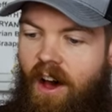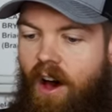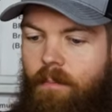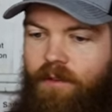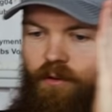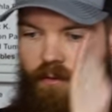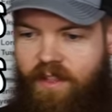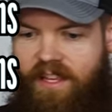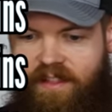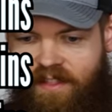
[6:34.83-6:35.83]
up to
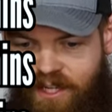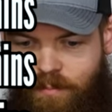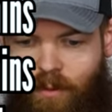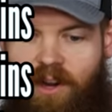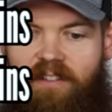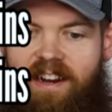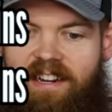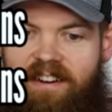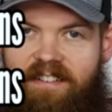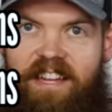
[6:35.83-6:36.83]
this point right here.